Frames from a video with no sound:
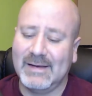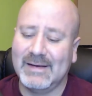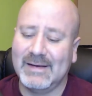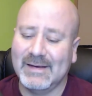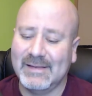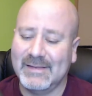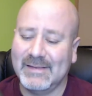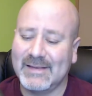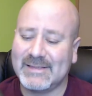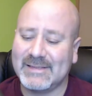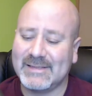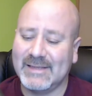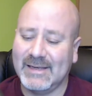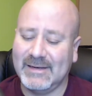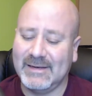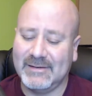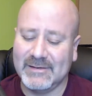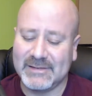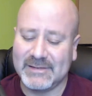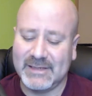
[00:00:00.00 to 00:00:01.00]
this thing
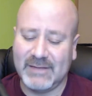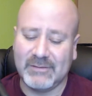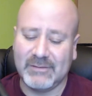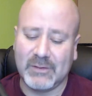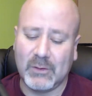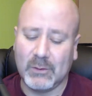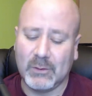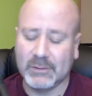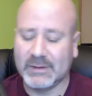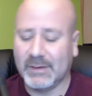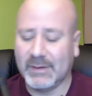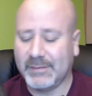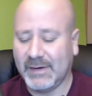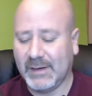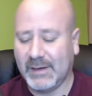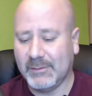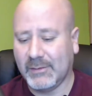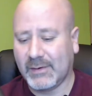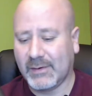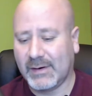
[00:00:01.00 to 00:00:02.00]
doesn't even hold up
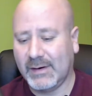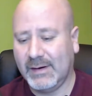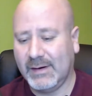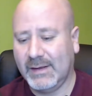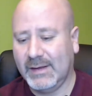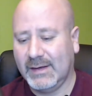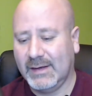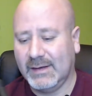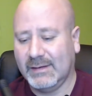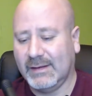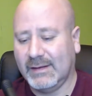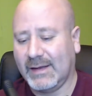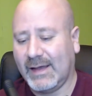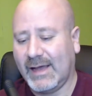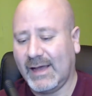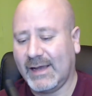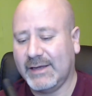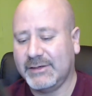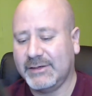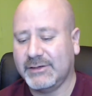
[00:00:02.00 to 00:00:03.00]
anymore. Like,
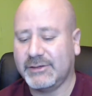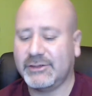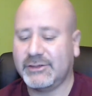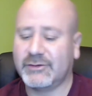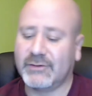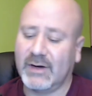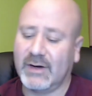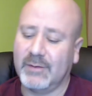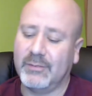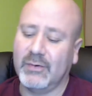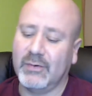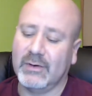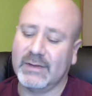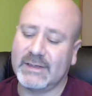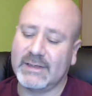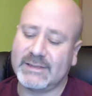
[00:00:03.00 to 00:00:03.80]
I can just straight pull this